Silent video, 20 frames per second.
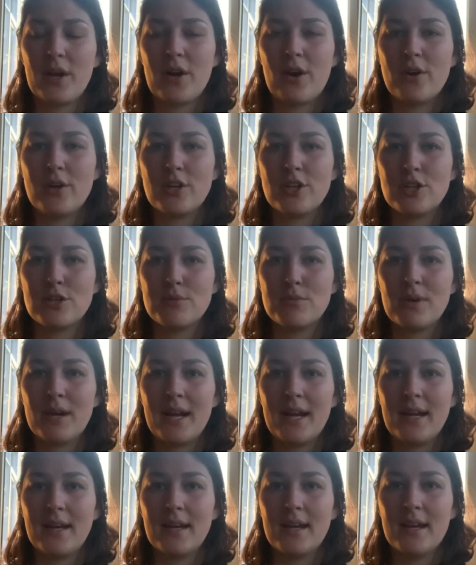on in your
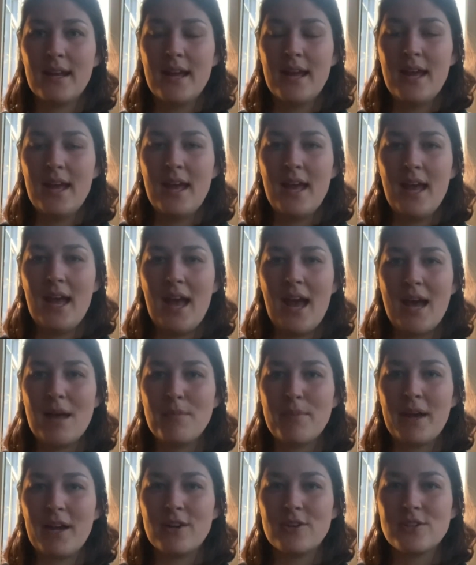brain. And
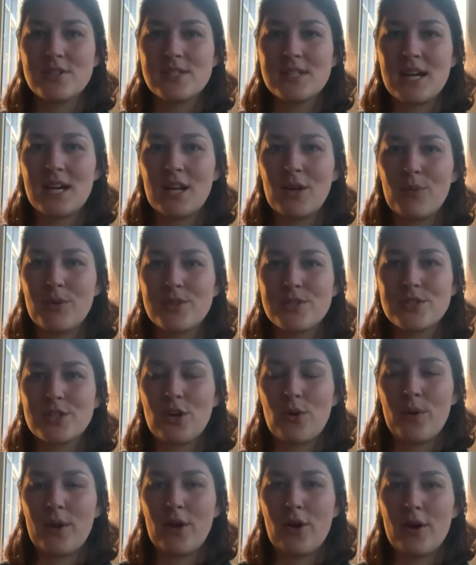by understanding what's
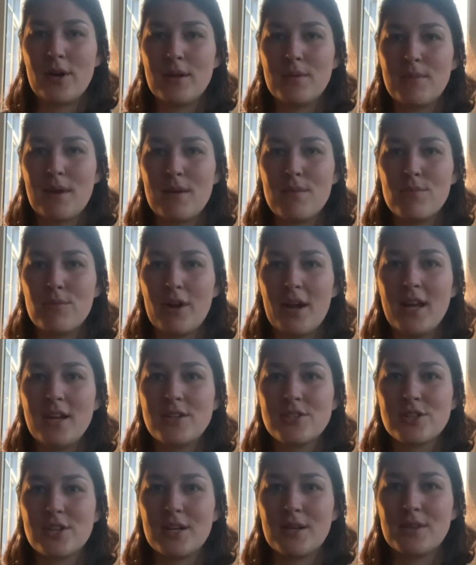going on in my
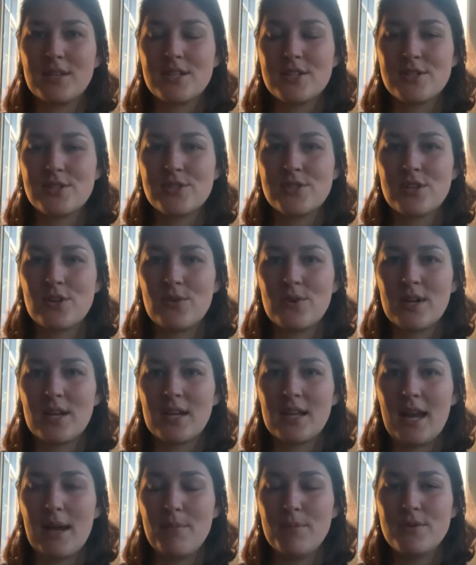brain during the dystonic
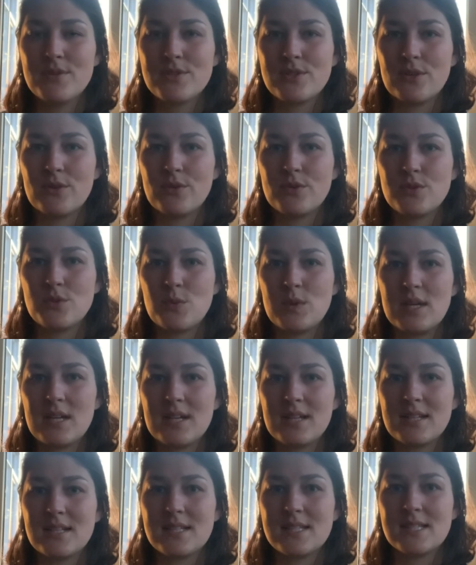episodes, we
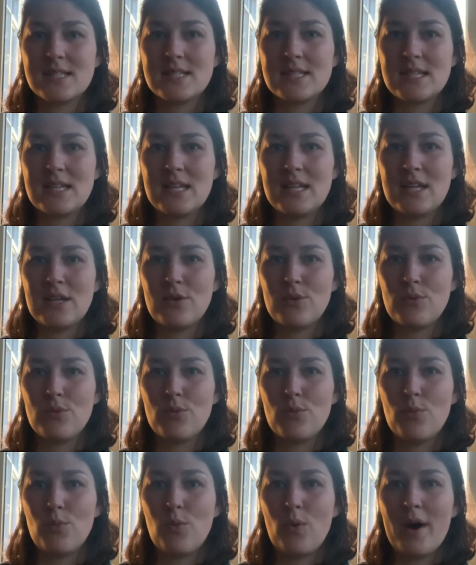could see
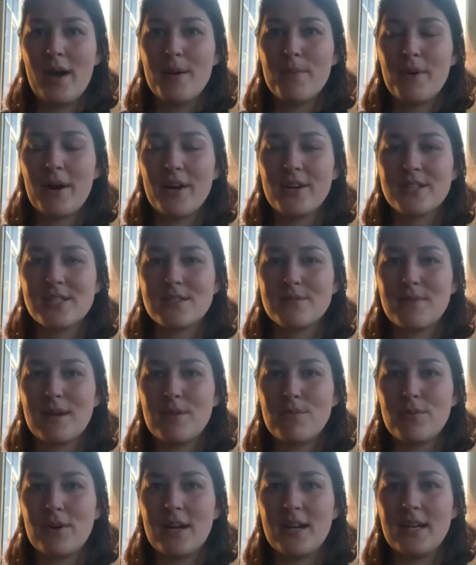what parts of my
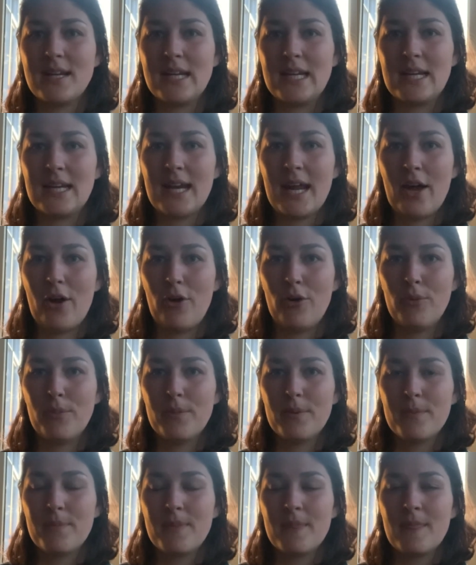brain needed help.
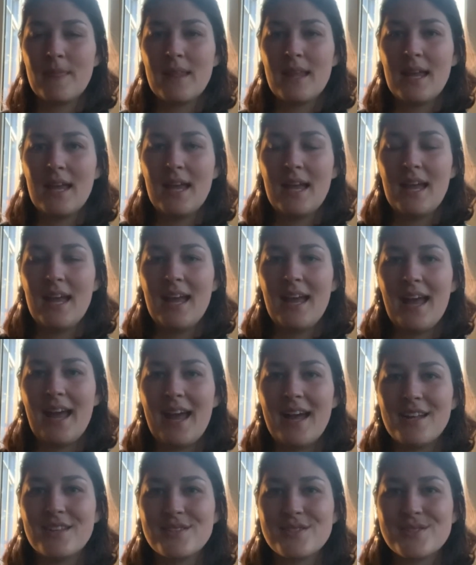
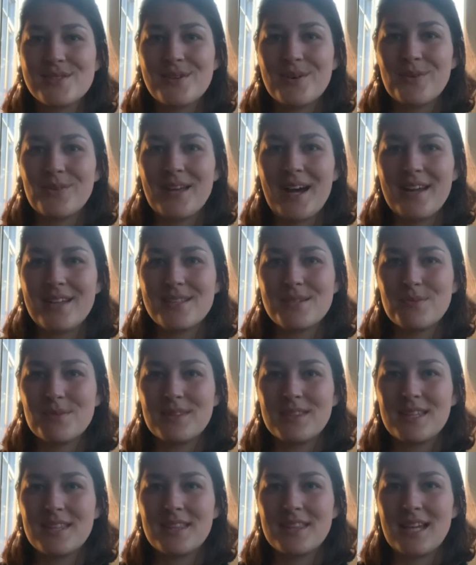And so that's
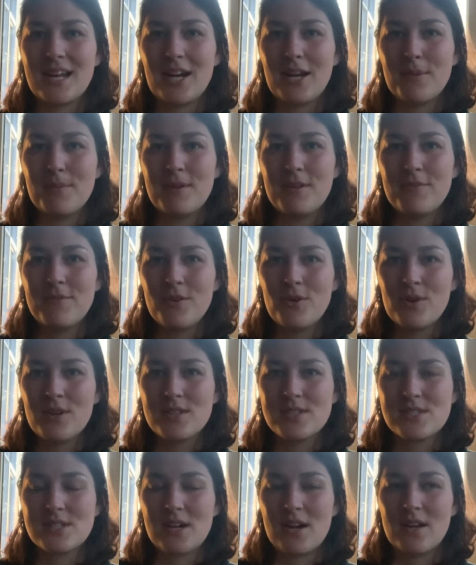what the therapy
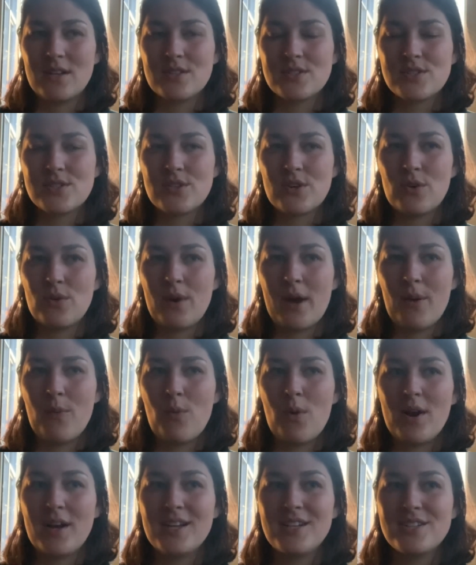focused on. So I
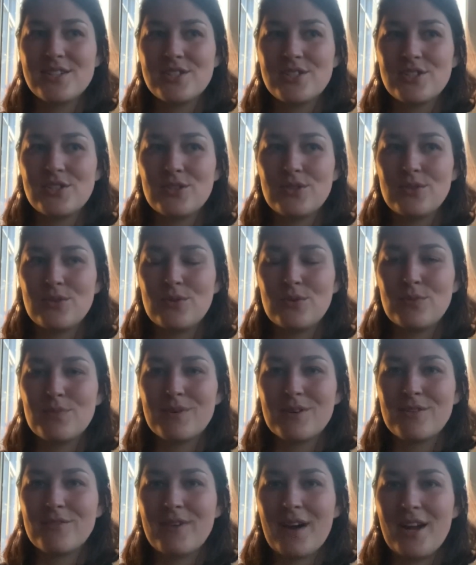wanted to
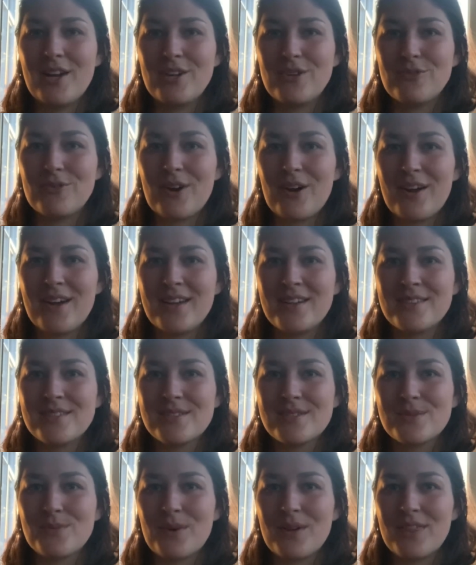provide you
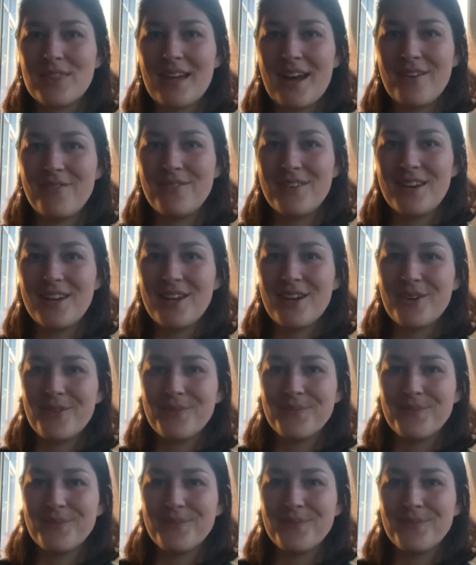guys with that video.